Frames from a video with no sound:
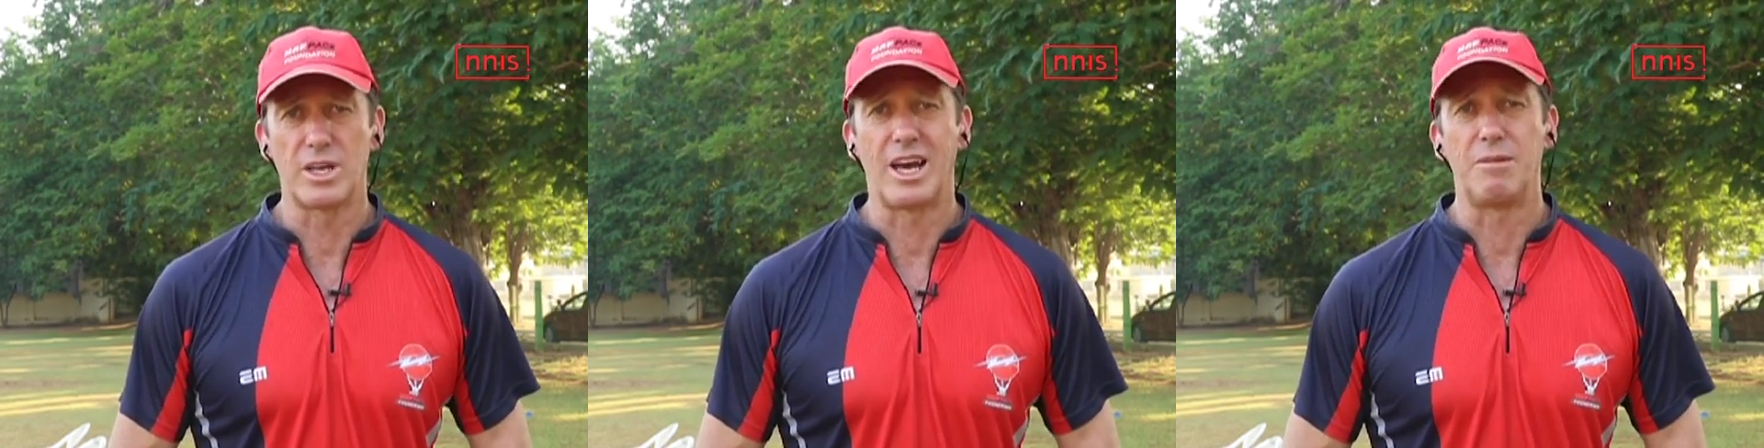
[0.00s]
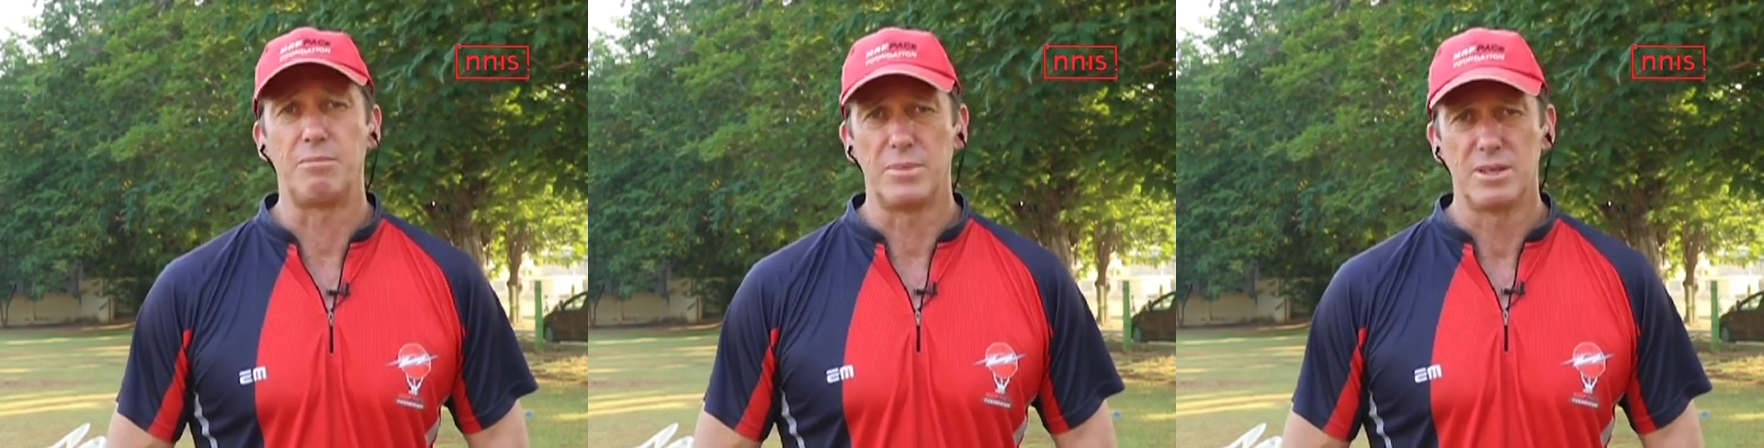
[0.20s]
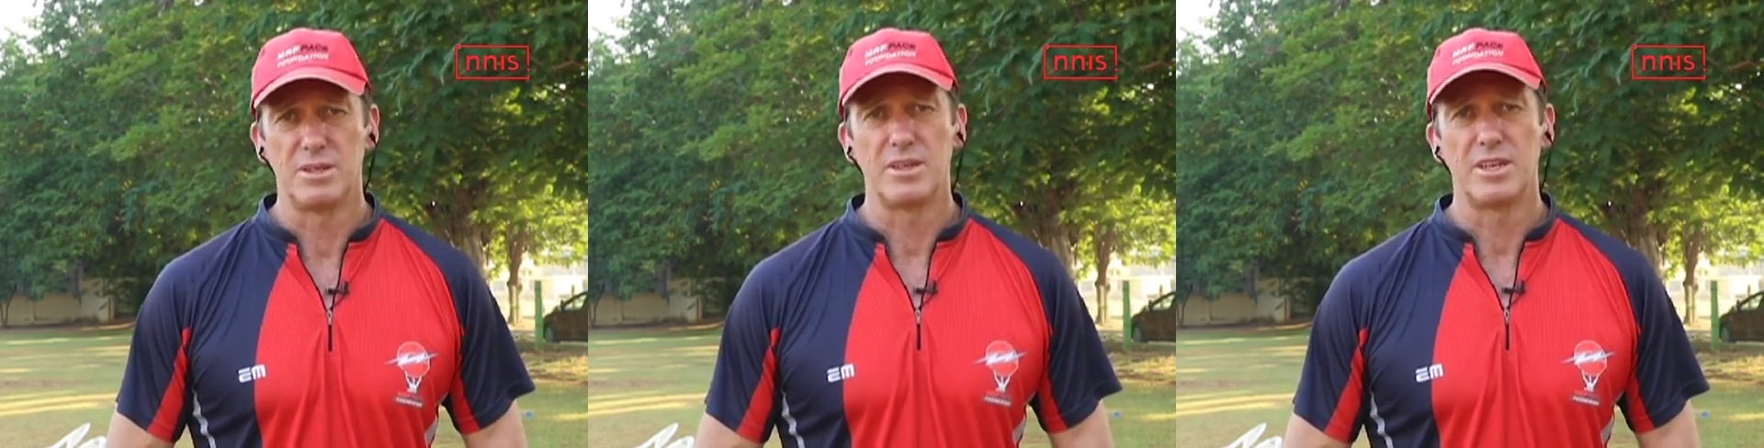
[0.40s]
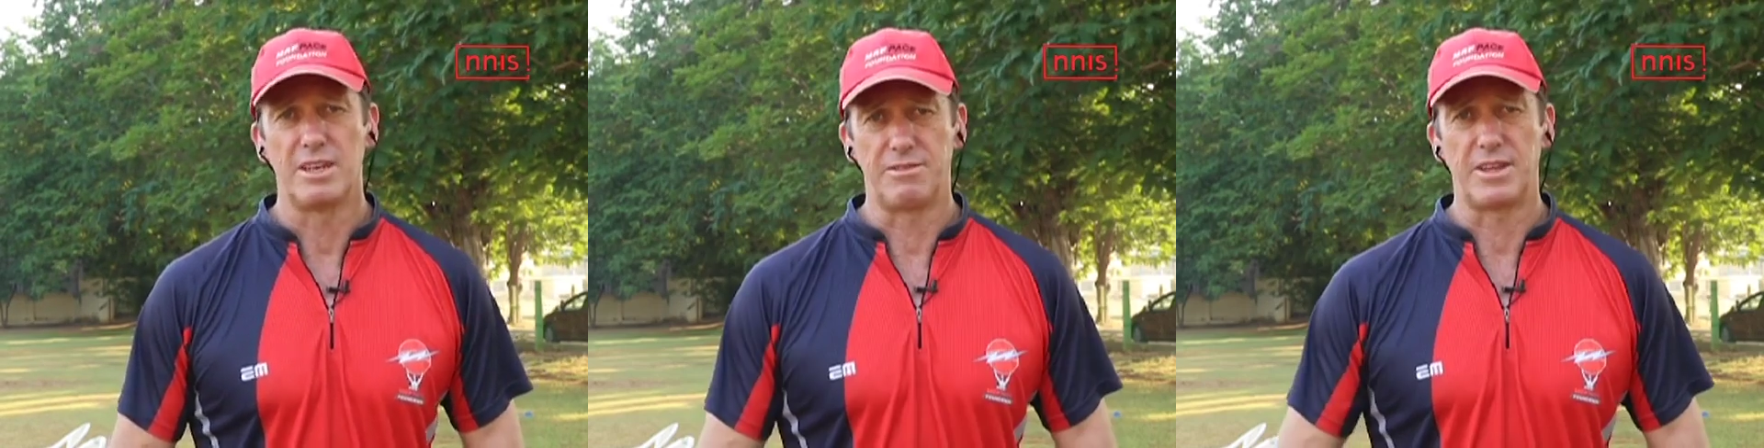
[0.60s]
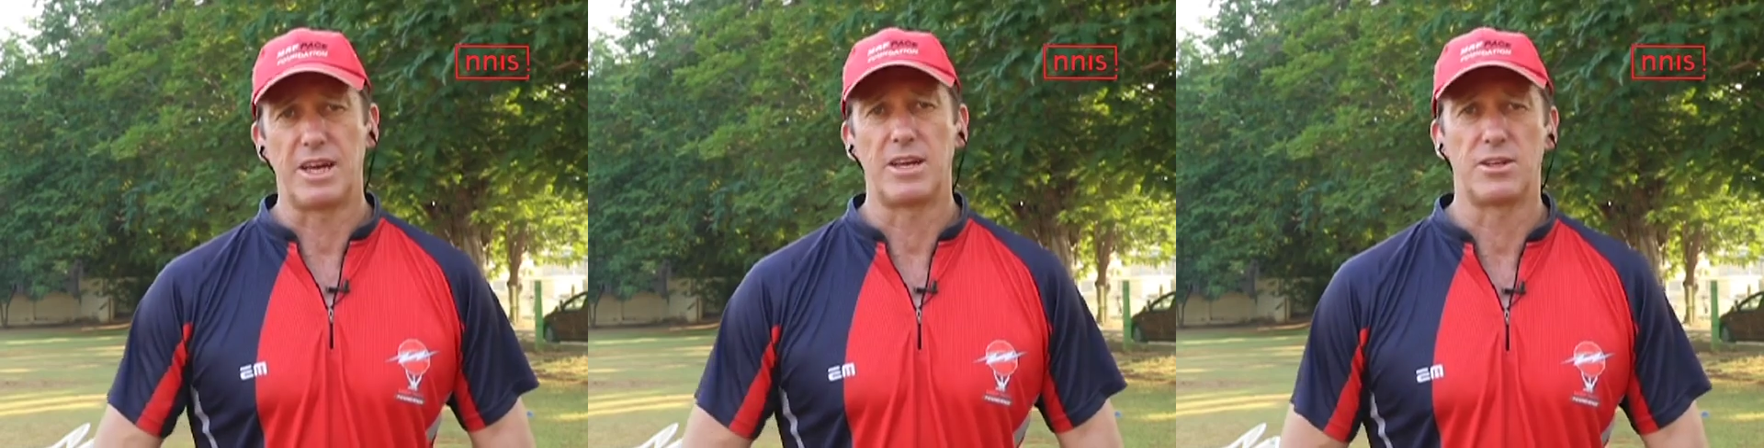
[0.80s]
Cup
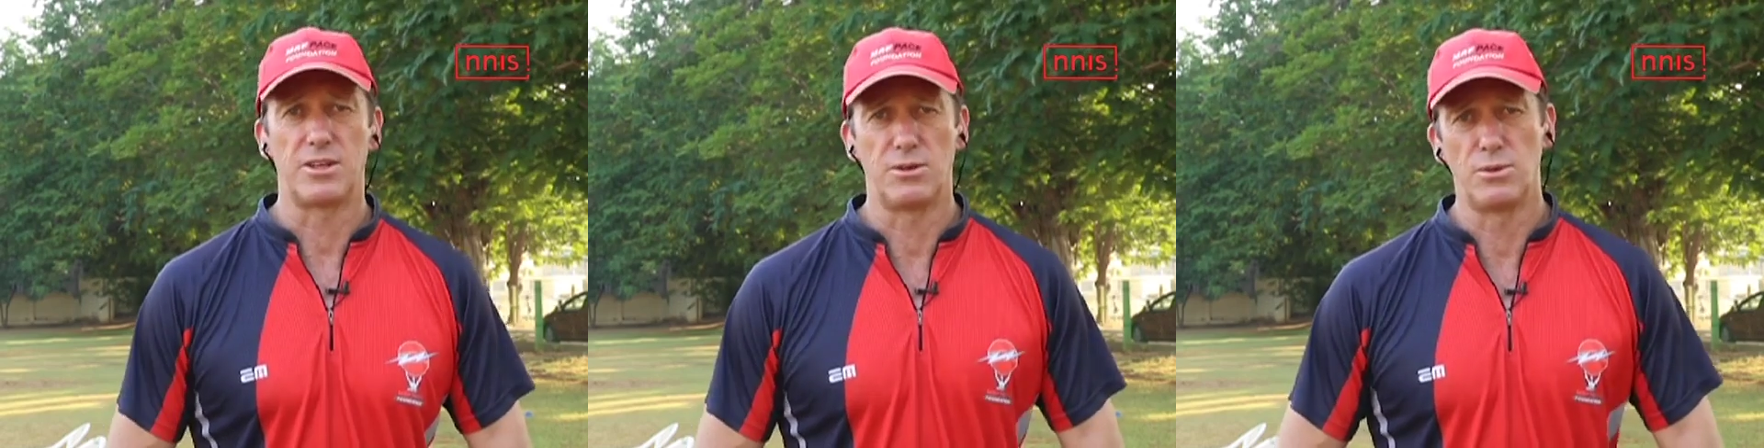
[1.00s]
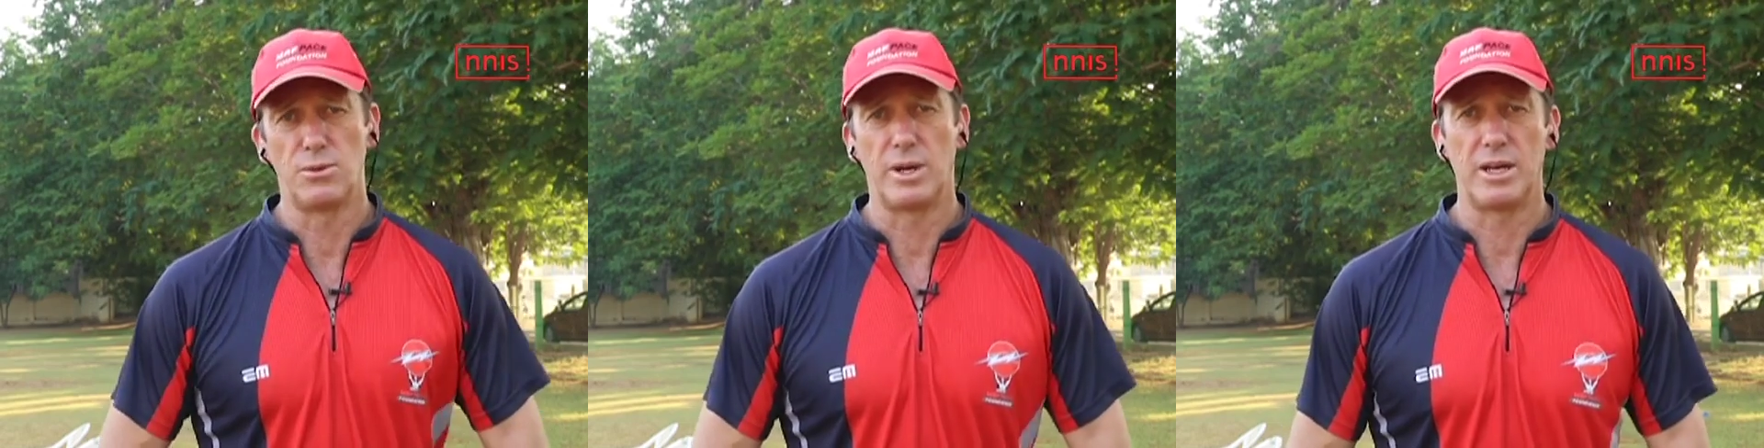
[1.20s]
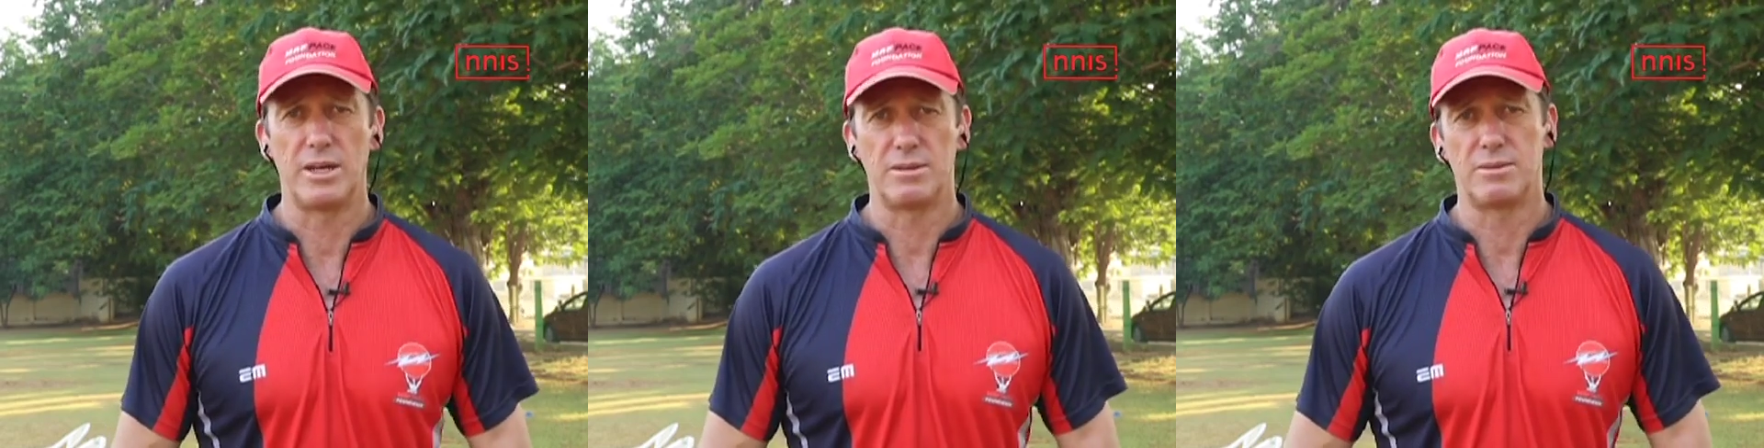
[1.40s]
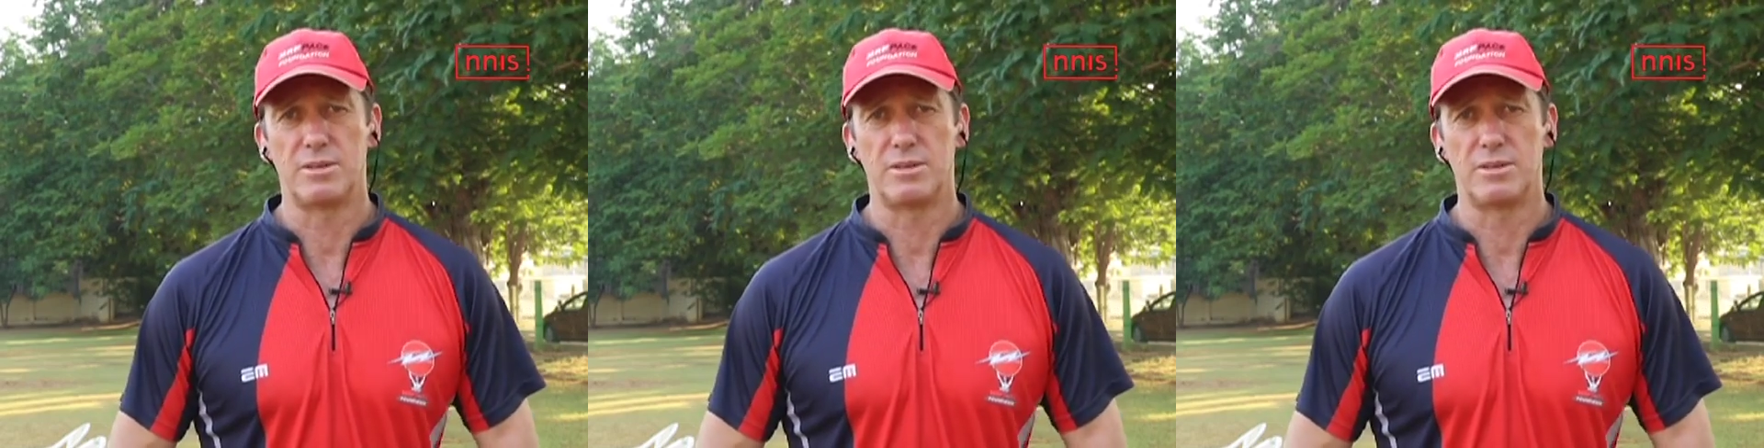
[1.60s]
if they had to, uh,